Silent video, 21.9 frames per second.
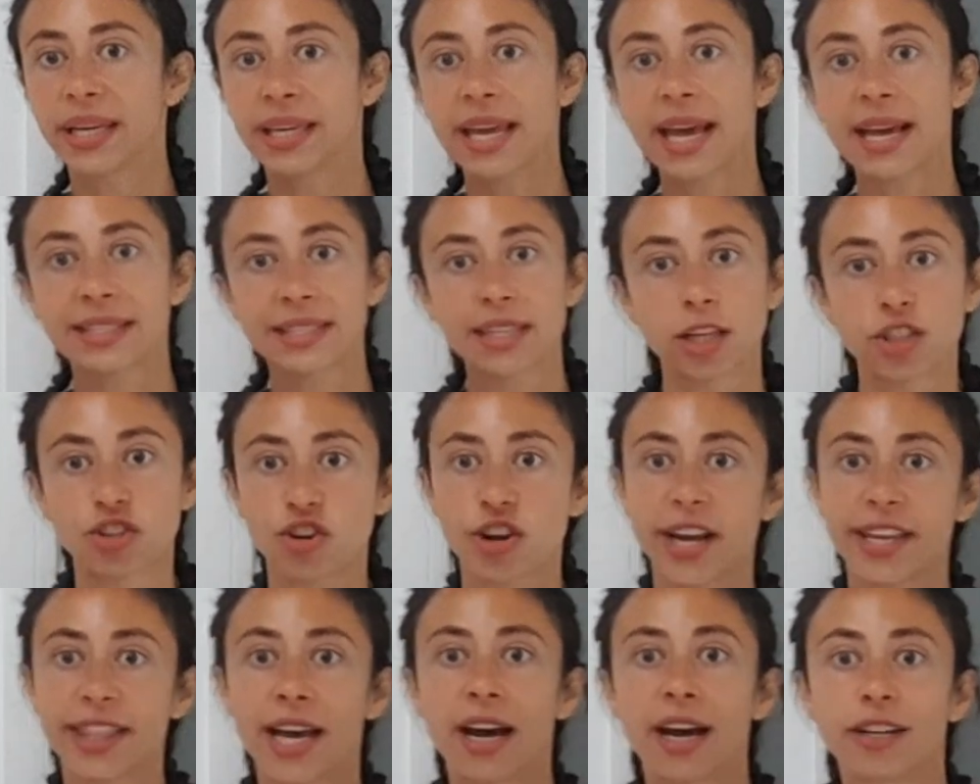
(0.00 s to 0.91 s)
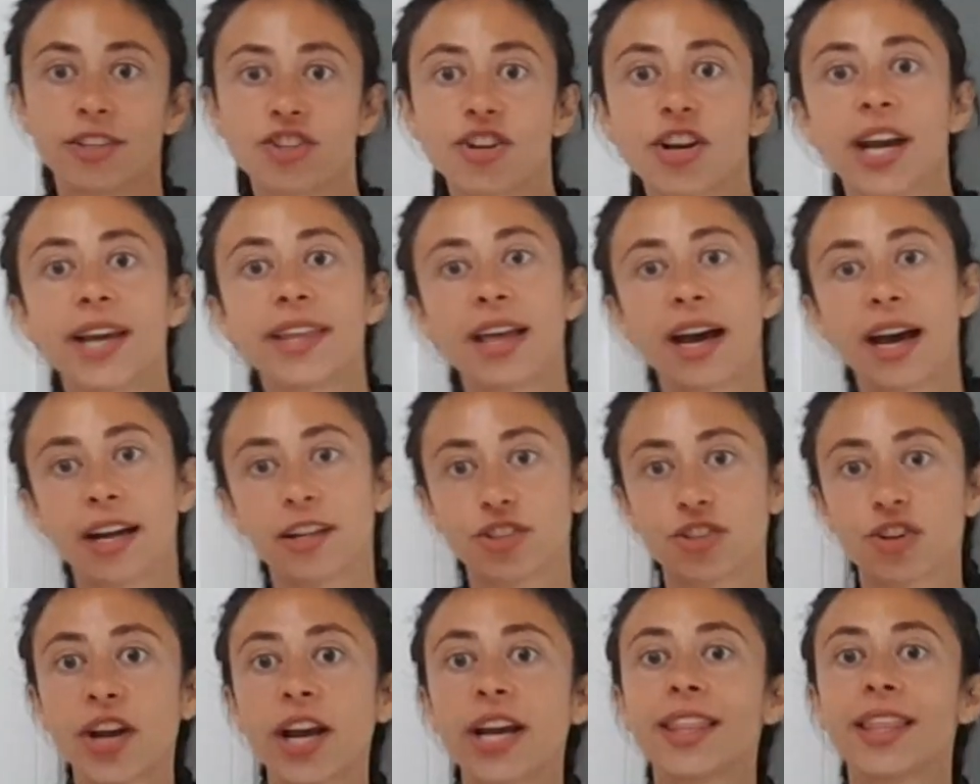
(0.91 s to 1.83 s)
yes, I'll try that, I'll try that, I'll
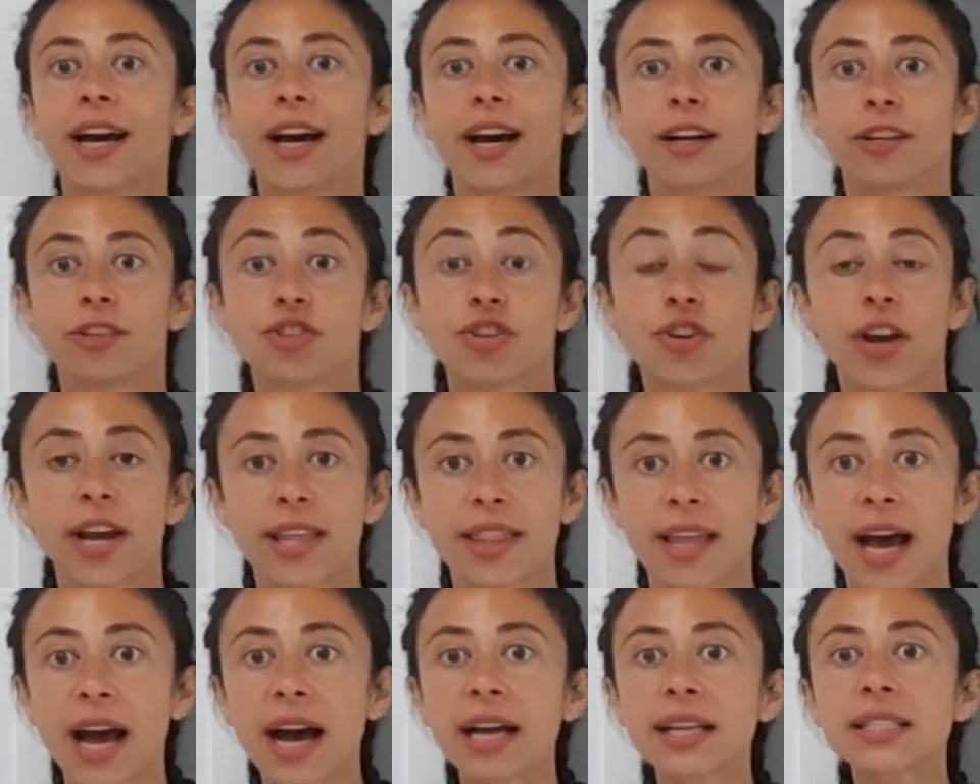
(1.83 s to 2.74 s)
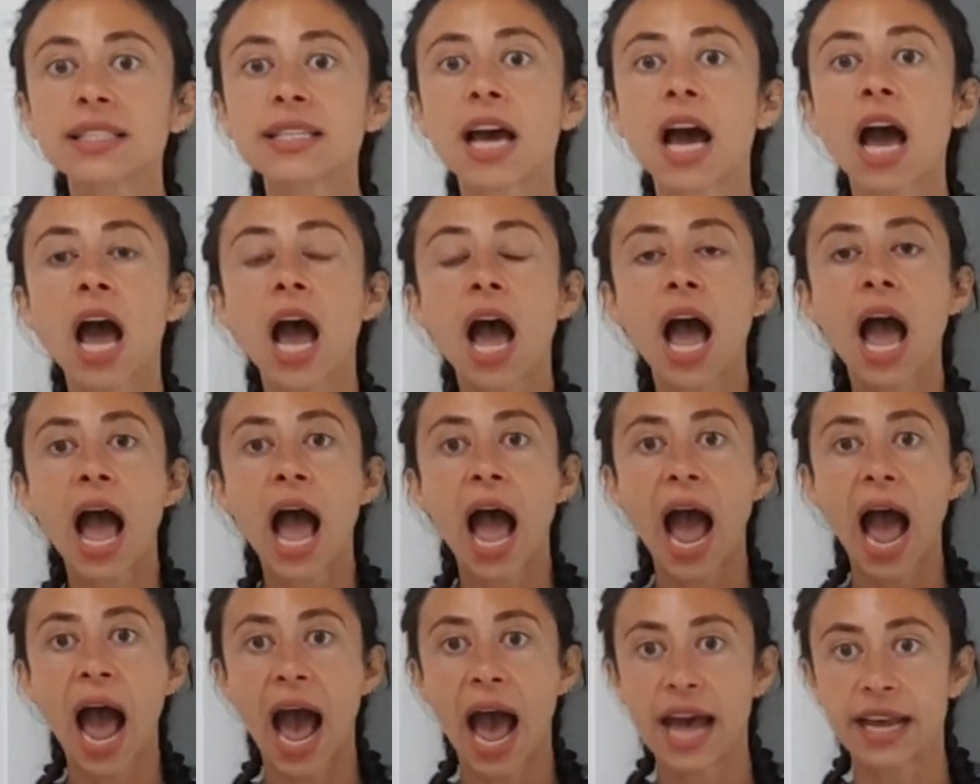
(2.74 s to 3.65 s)
try that, I'll try that.
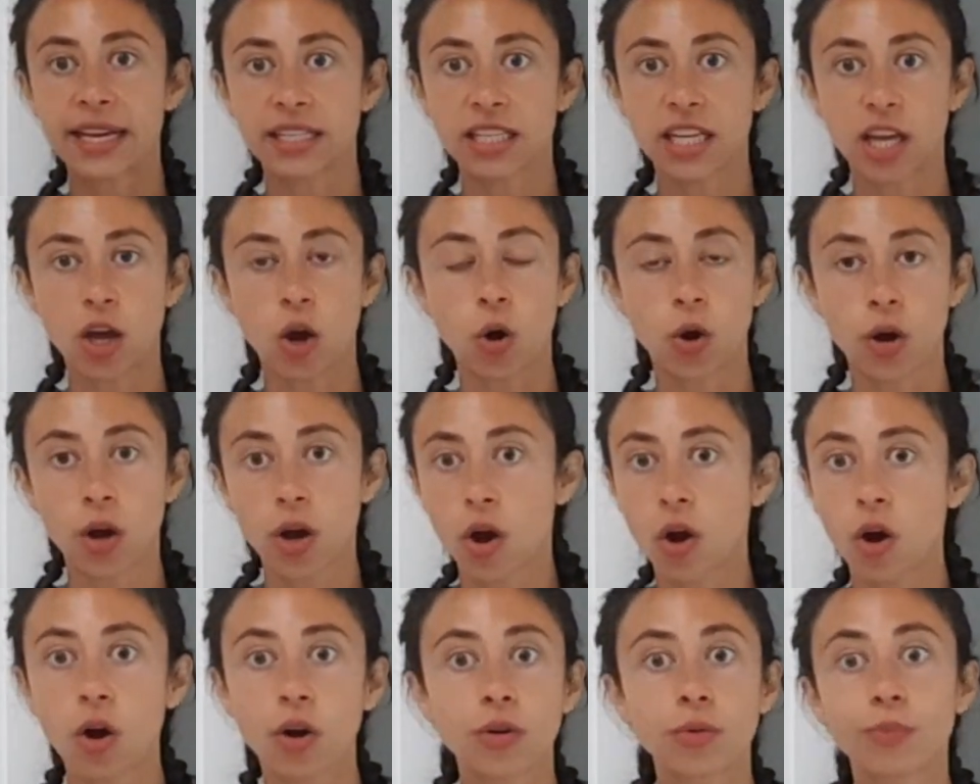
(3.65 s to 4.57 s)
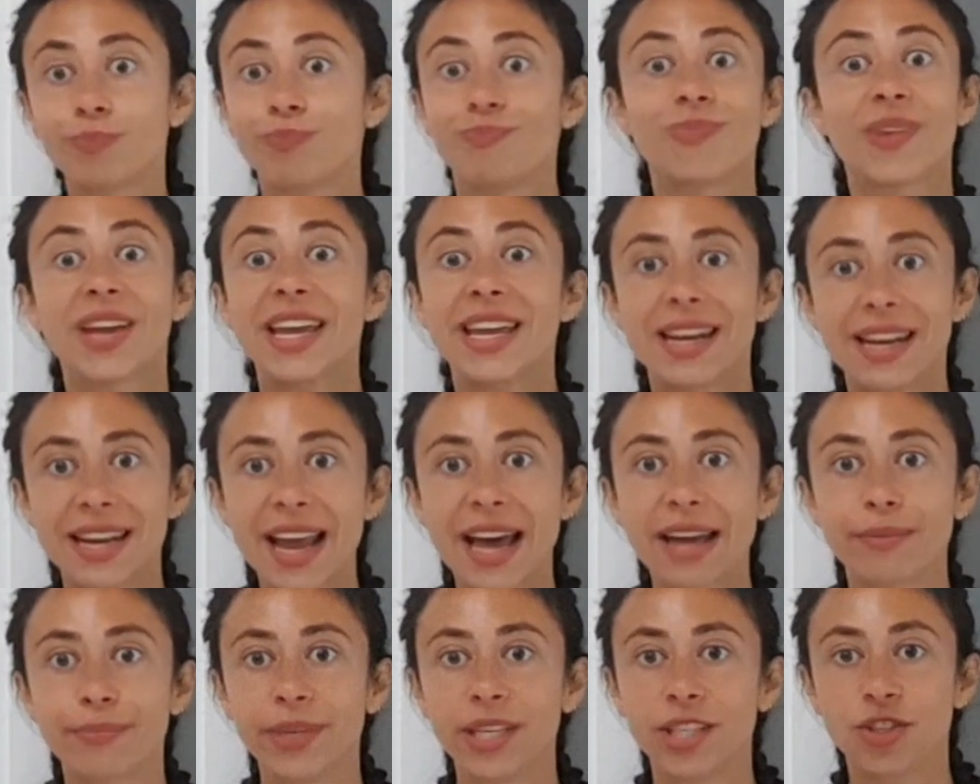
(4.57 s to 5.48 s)
And it
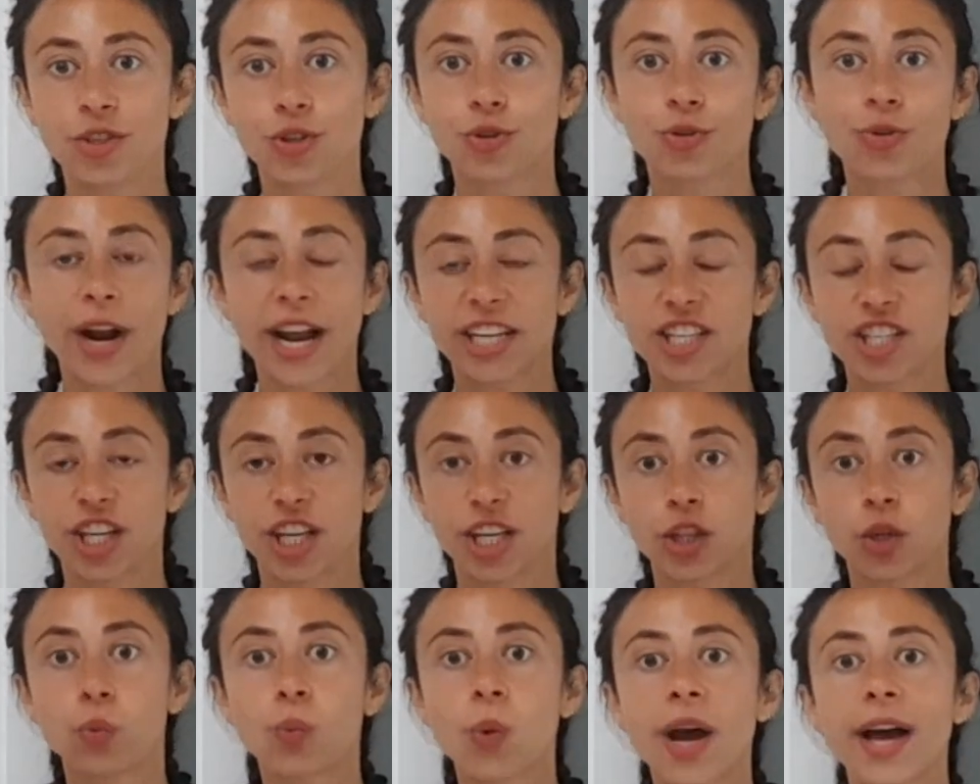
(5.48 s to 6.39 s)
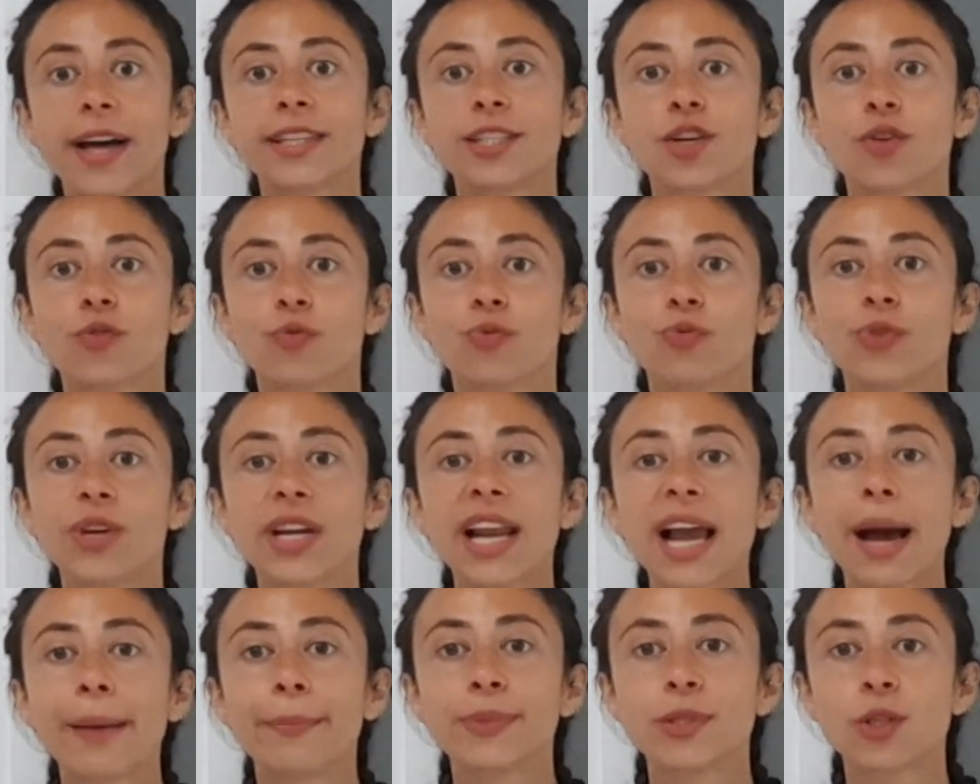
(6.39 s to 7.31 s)
led me to crashing, the worst
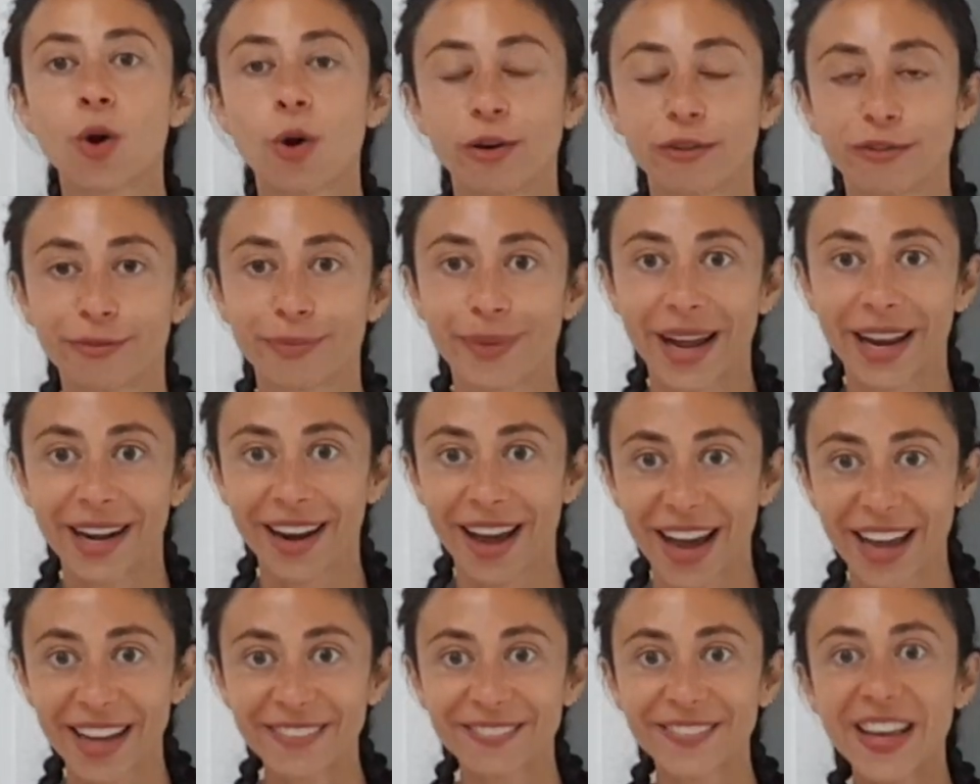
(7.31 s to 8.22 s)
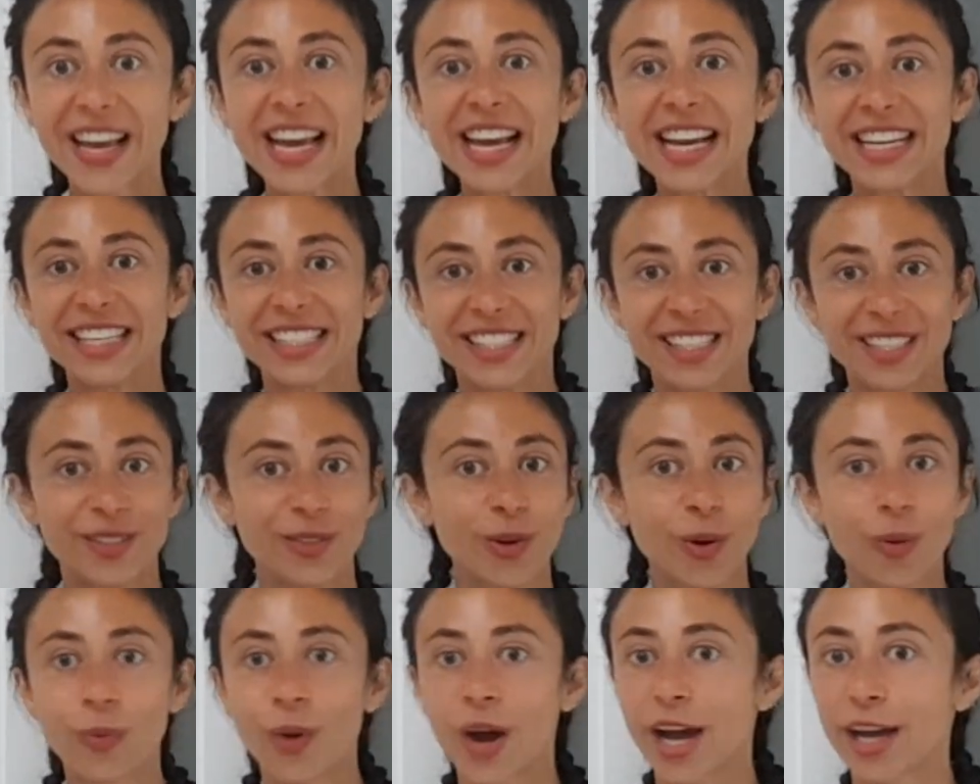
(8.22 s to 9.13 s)
relapse of my life. It did
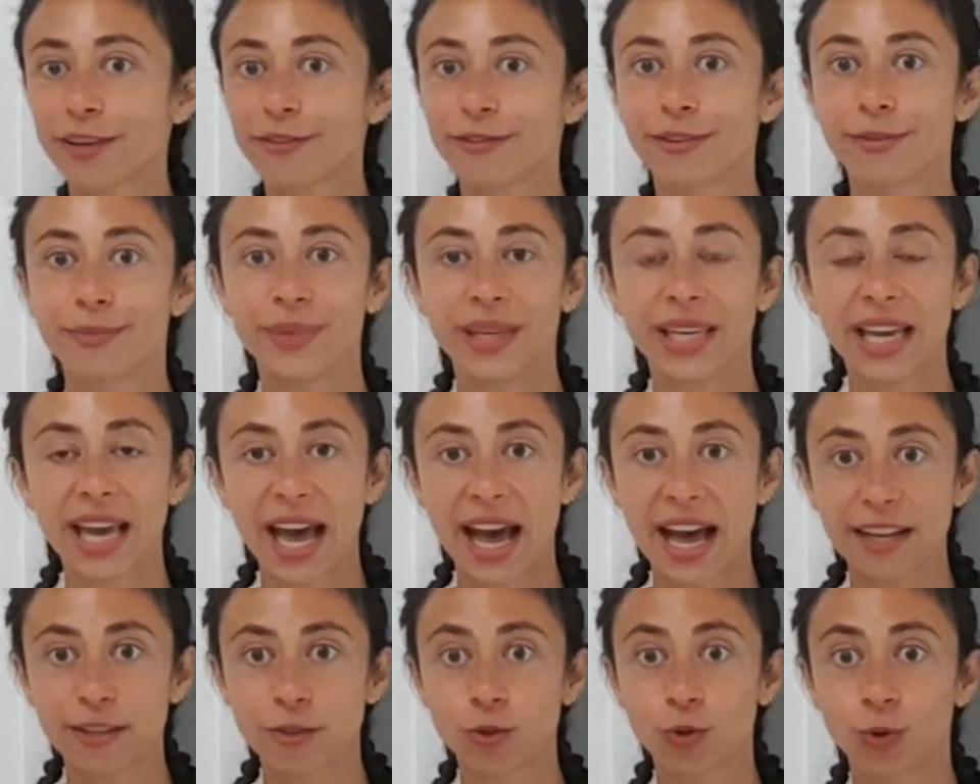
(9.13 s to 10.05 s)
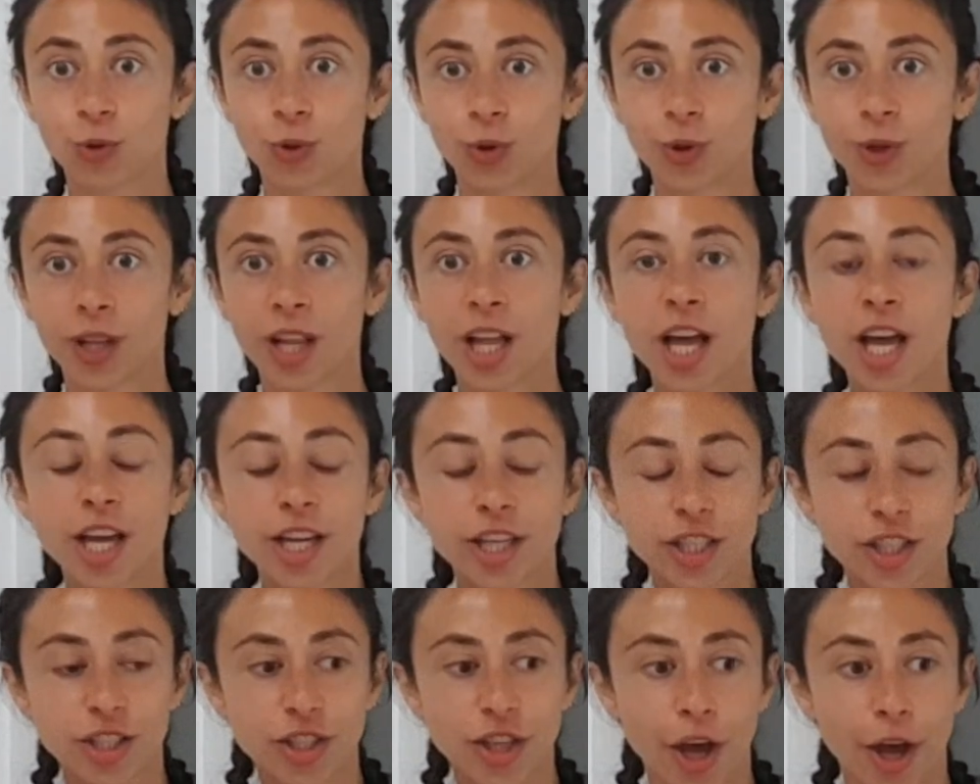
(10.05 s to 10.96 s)
not work for me at all.
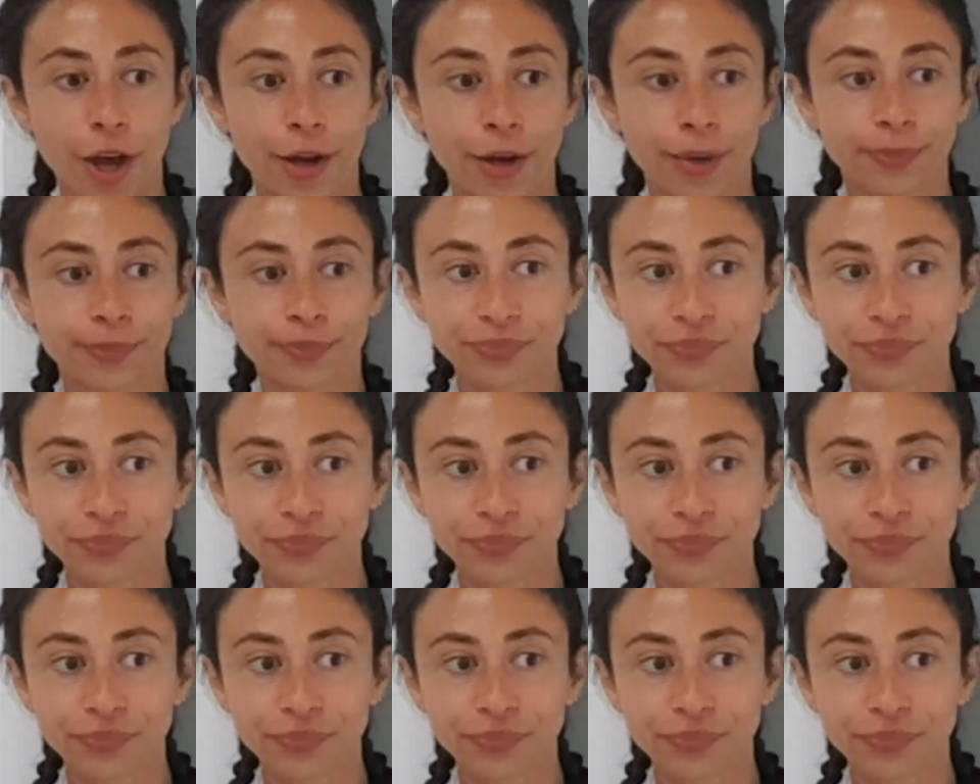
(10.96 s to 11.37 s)
So